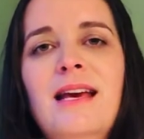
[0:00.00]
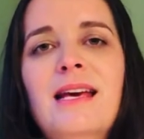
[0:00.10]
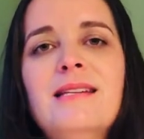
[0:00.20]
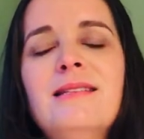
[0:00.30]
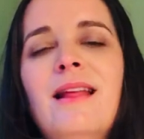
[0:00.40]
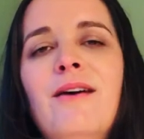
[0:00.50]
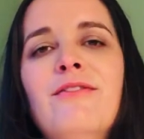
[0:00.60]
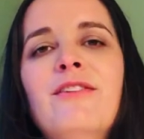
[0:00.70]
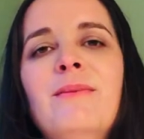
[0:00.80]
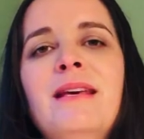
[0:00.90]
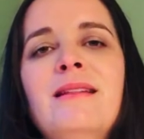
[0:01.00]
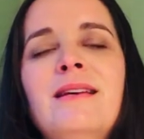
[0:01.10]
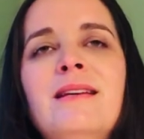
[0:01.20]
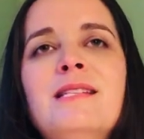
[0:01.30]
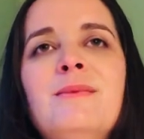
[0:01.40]
His love for me
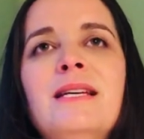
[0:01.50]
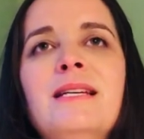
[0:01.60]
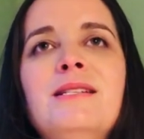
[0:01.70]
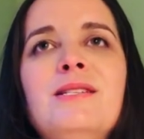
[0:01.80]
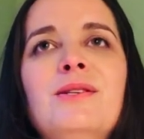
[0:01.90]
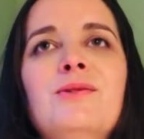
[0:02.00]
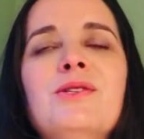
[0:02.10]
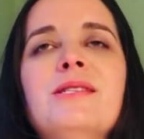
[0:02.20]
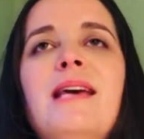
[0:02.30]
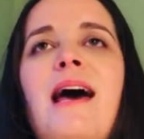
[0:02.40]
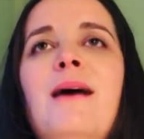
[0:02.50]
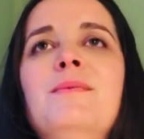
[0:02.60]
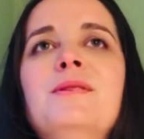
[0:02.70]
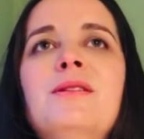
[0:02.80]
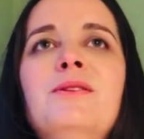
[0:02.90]
leads me into just
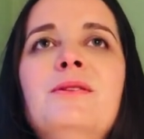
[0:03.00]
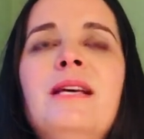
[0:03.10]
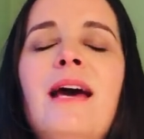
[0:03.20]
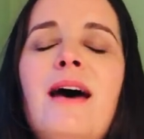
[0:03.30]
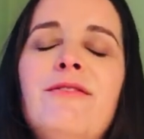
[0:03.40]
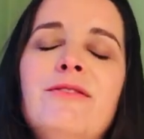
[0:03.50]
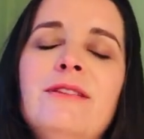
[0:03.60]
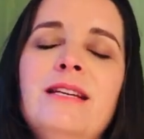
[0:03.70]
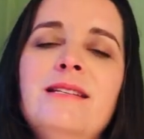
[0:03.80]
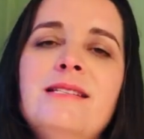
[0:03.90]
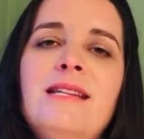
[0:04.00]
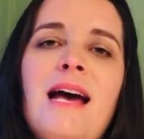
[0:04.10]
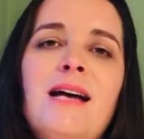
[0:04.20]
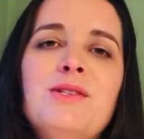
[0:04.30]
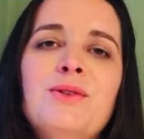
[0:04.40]
absolutely effortless,
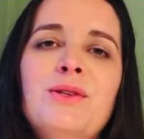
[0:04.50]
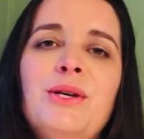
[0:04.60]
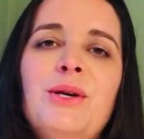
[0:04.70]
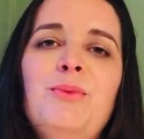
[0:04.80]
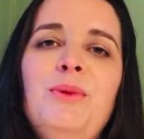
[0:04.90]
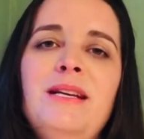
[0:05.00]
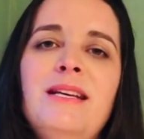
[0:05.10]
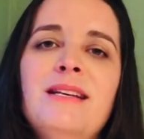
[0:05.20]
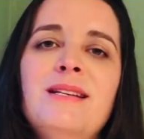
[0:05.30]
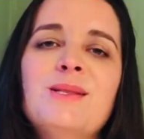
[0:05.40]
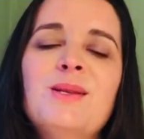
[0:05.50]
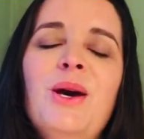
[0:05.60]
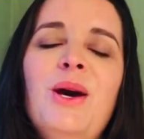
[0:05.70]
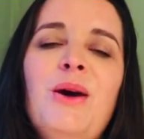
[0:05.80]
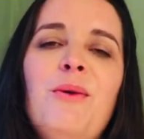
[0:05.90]
natural obedience,
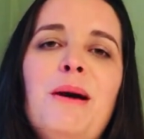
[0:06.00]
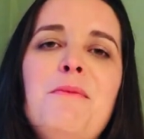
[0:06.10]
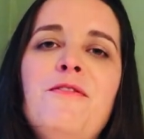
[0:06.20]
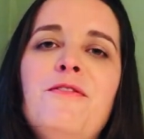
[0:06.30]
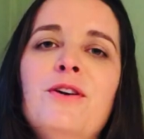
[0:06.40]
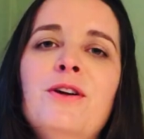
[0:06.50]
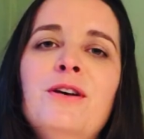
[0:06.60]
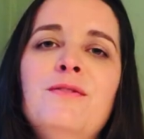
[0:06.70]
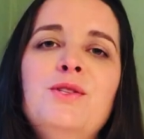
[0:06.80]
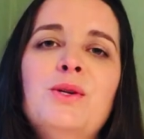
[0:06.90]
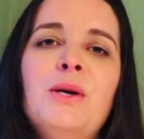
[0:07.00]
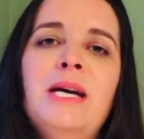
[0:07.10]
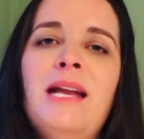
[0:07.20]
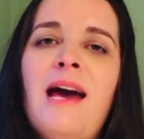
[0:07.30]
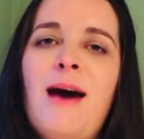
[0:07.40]
where I'm full of joy
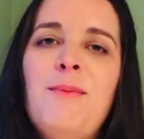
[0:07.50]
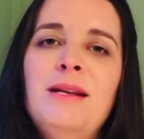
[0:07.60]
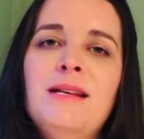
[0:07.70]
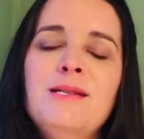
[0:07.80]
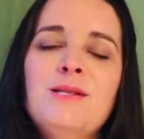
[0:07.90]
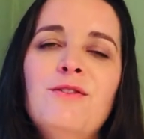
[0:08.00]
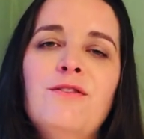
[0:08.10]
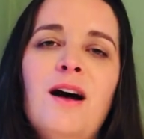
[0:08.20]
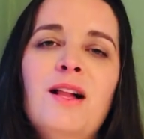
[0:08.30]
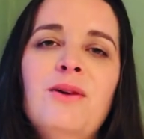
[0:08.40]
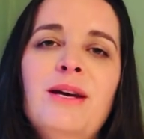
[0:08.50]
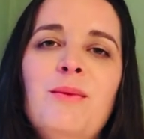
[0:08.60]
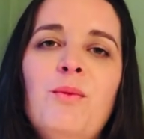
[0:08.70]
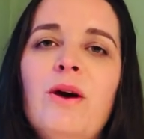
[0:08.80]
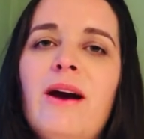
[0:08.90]
and happiness to follow
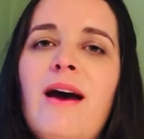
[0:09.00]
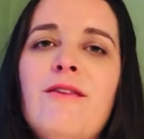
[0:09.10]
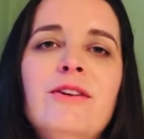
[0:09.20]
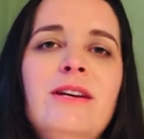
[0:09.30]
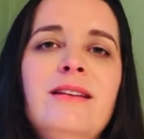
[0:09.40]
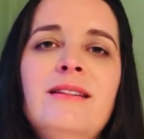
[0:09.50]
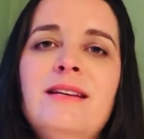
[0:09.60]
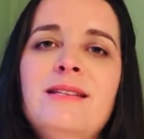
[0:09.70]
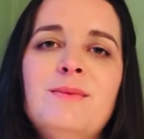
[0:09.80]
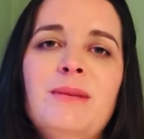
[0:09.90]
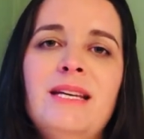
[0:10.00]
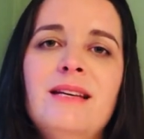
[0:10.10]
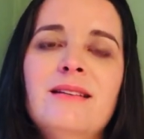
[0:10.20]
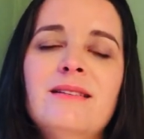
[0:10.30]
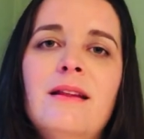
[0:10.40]
him wherever he leads
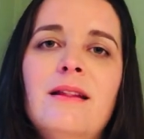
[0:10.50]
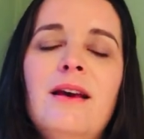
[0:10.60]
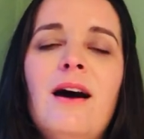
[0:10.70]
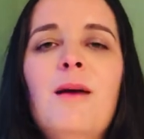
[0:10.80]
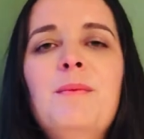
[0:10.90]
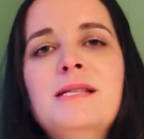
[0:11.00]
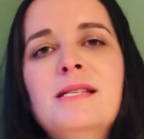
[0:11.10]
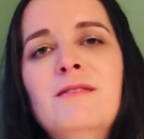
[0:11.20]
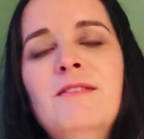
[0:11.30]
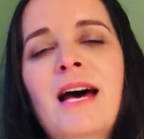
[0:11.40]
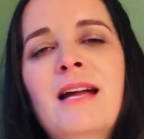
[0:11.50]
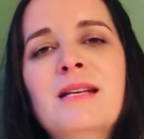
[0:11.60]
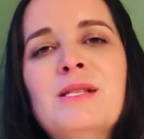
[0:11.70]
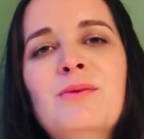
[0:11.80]
me. The opposite of that is a